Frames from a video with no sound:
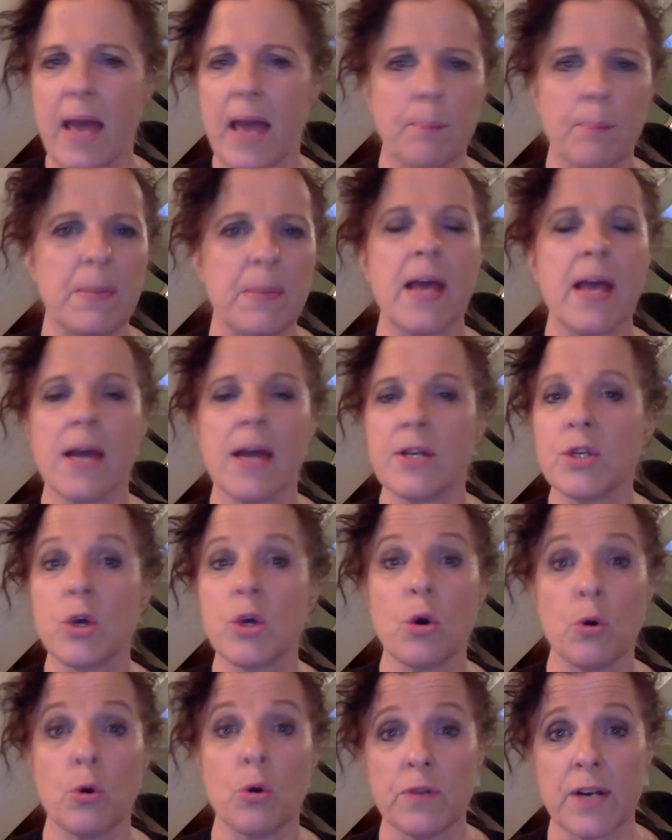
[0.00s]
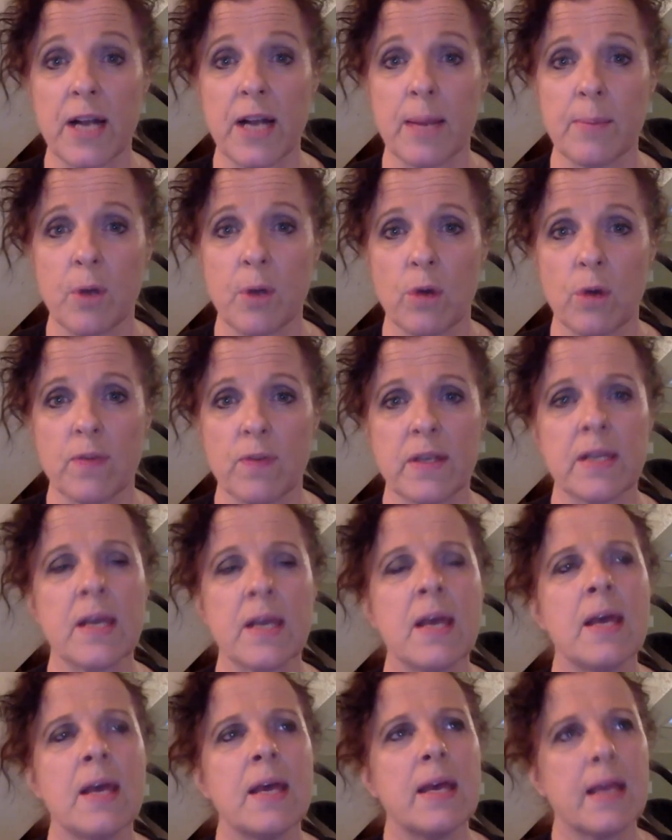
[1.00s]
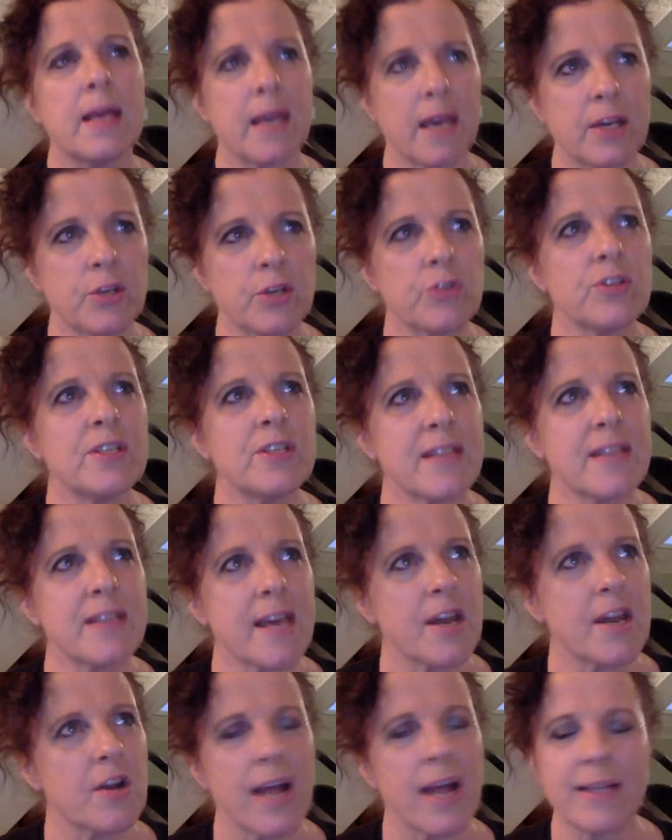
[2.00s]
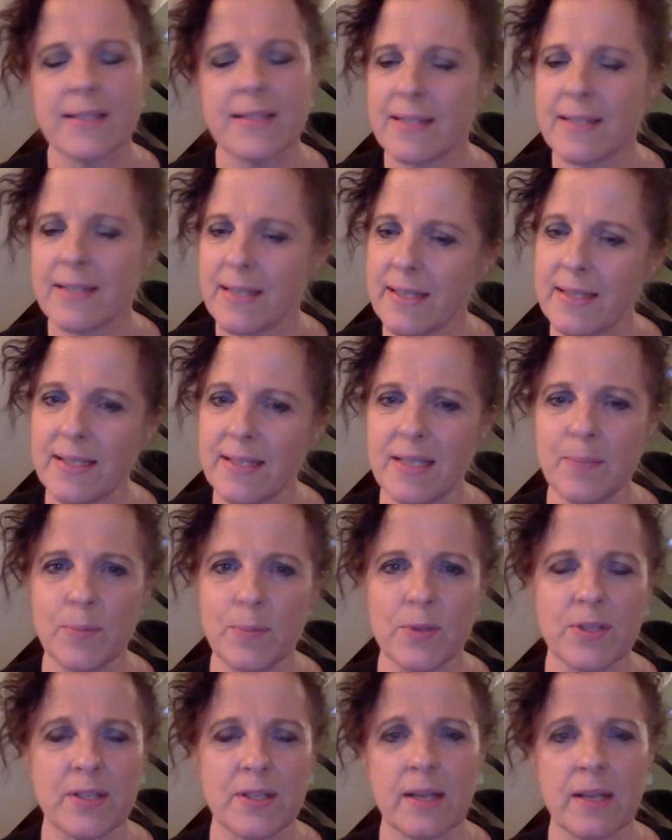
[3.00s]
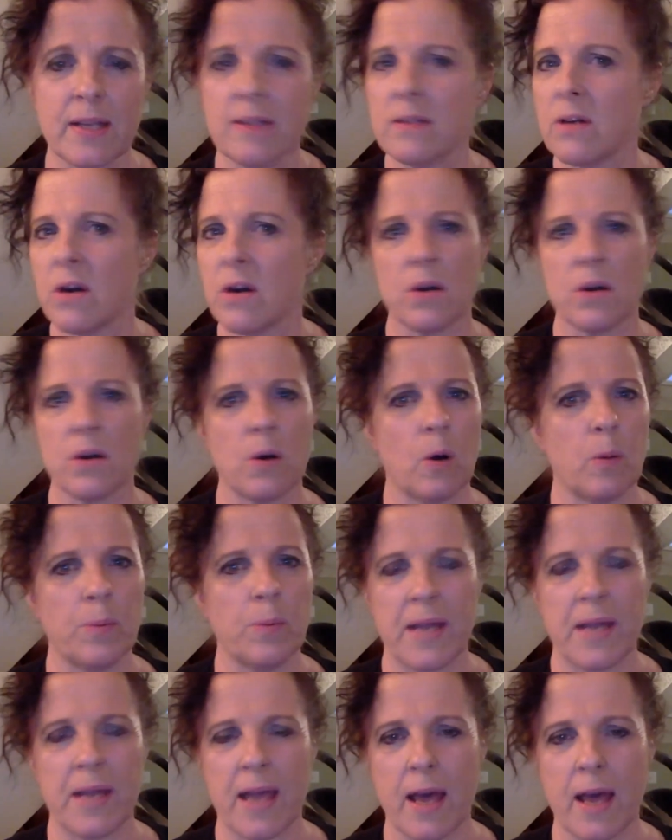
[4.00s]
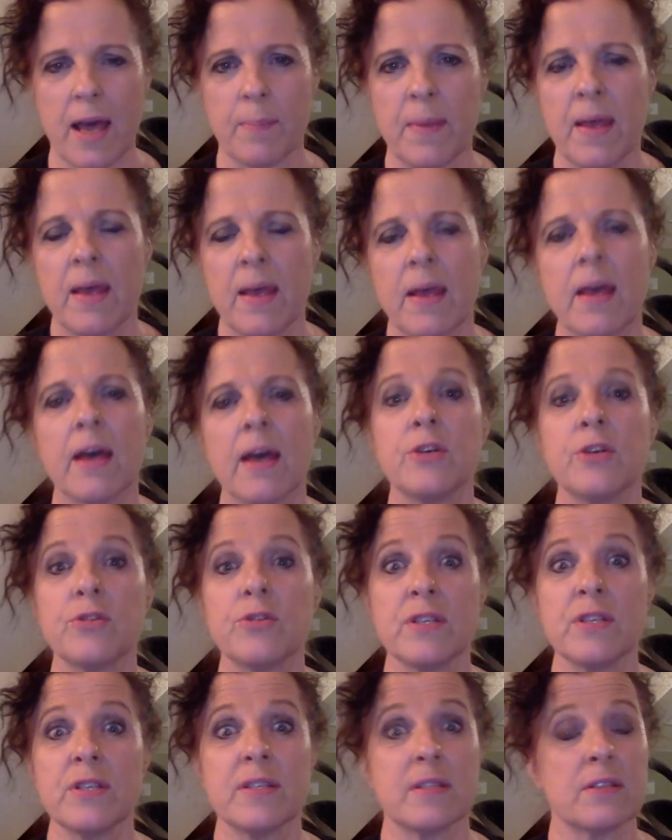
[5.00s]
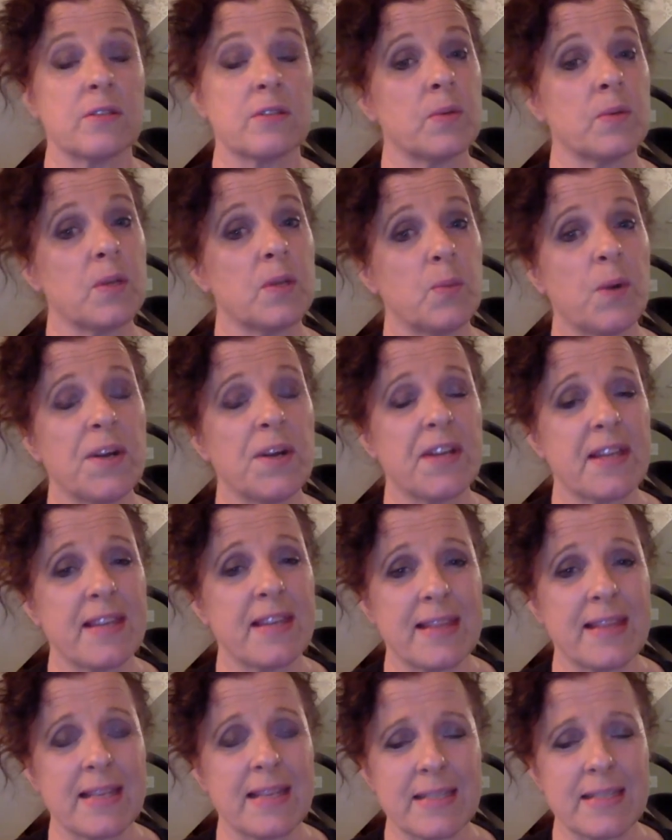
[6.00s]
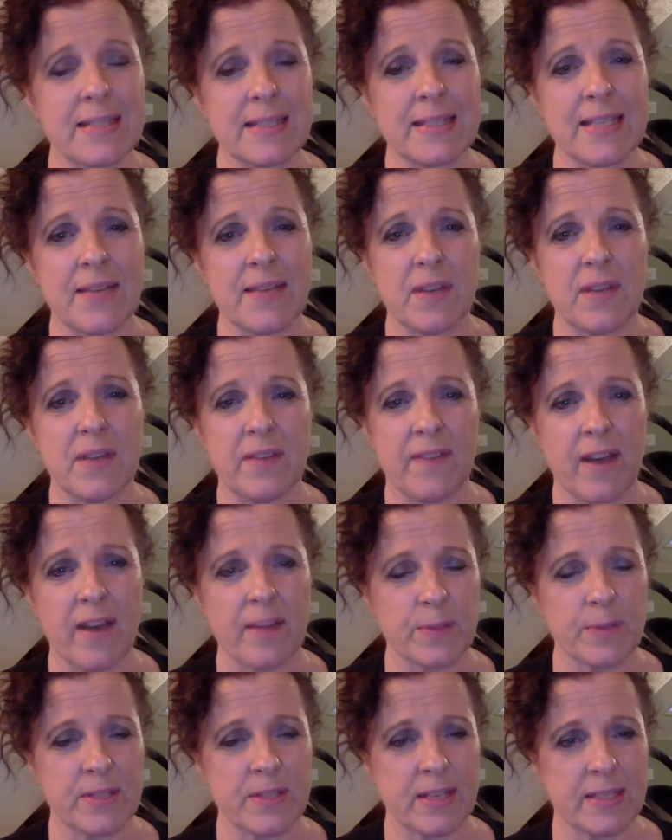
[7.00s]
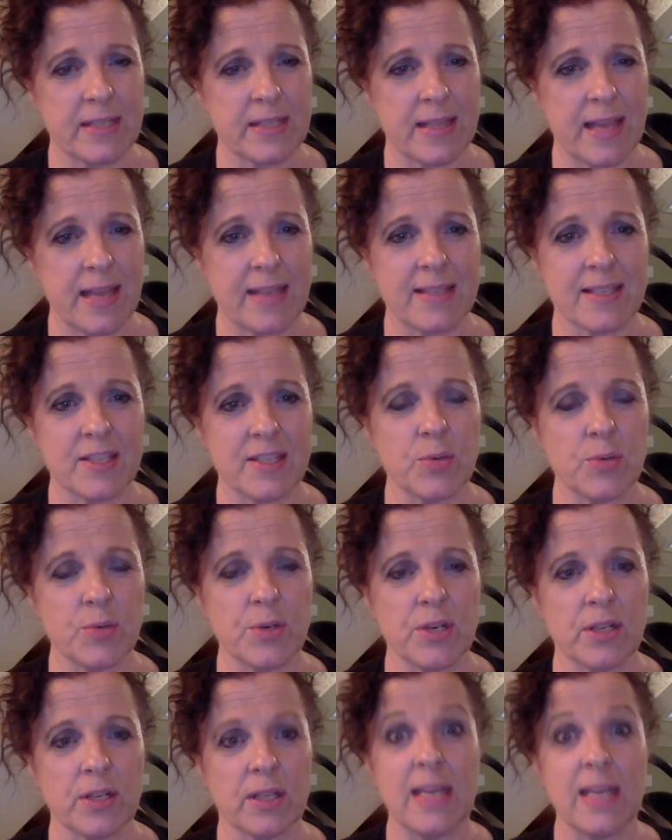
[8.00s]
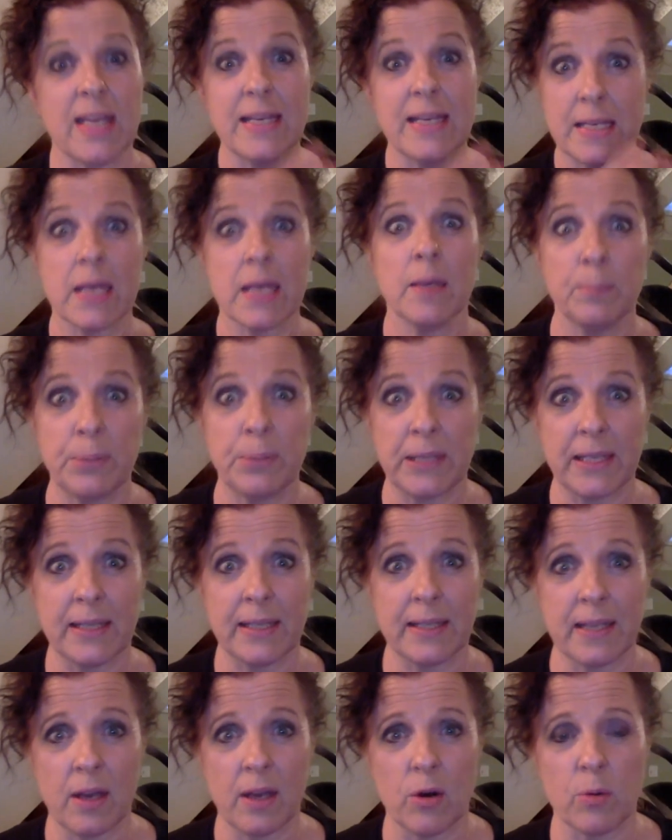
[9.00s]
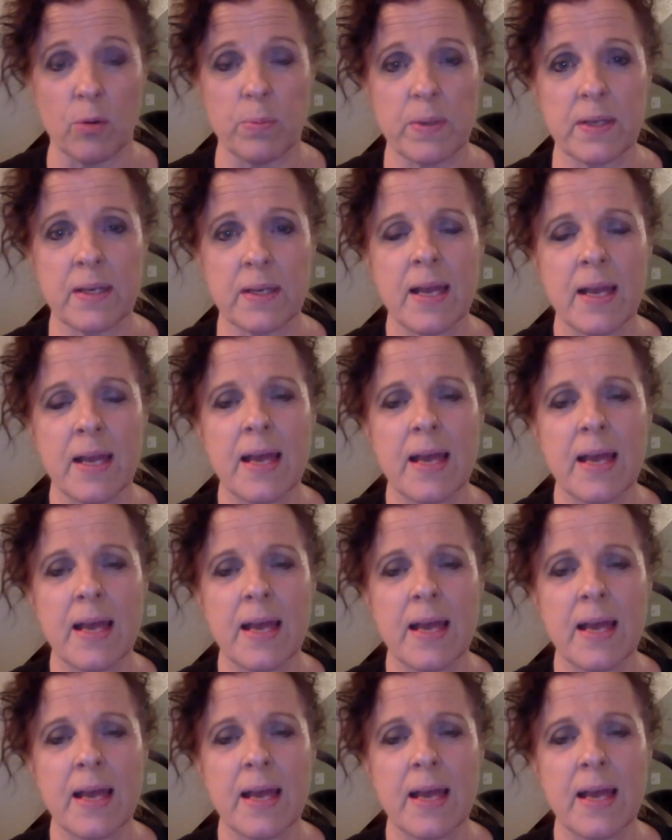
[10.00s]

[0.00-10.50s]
begun to overcome COVID. Countries that are at 60% are opening up. Countries, there's only one, I think that's at 75%, and that's Israel, is completely open.